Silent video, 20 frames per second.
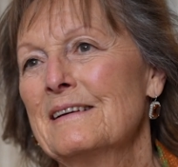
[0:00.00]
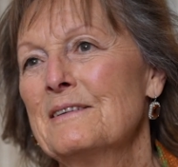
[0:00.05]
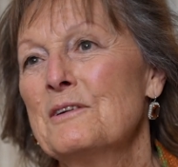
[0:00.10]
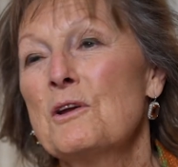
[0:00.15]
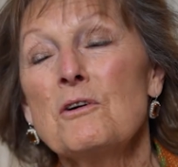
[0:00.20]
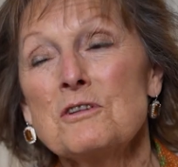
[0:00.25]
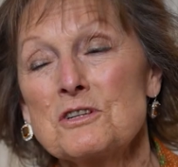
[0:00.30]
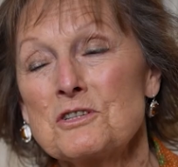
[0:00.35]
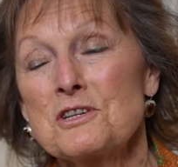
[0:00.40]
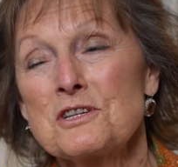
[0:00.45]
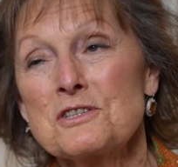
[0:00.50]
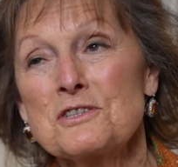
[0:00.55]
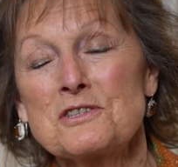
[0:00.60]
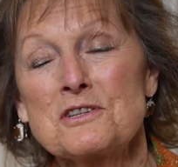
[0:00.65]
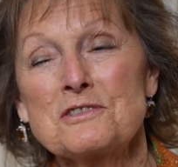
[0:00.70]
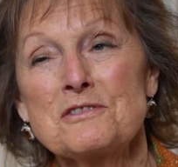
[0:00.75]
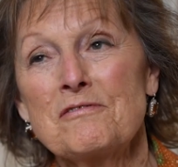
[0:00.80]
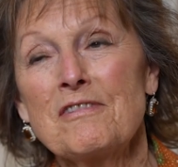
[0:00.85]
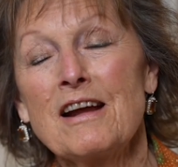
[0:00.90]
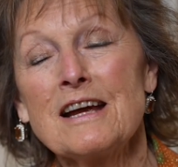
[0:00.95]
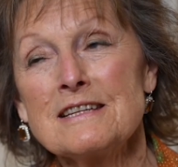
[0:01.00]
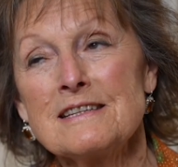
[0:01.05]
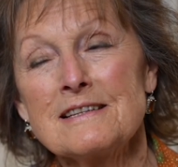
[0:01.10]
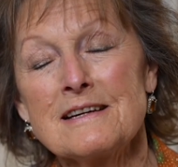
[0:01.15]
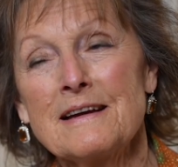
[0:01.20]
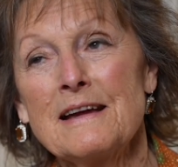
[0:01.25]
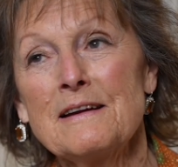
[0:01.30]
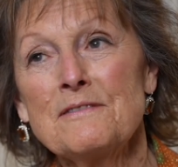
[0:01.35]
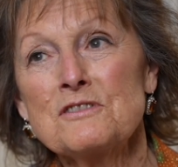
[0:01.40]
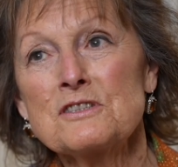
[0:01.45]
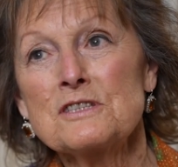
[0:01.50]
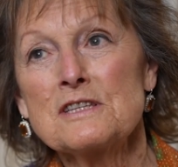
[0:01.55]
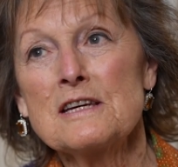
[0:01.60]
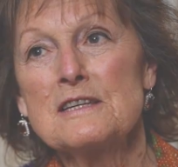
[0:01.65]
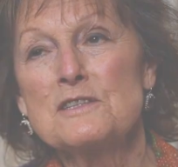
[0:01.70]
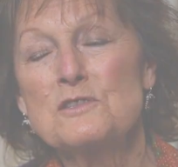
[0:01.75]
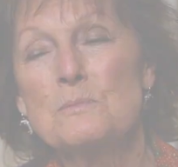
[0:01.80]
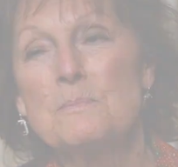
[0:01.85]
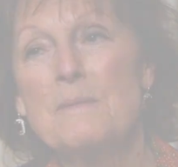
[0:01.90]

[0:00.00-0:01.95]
Not just as a writer, I have to say, as a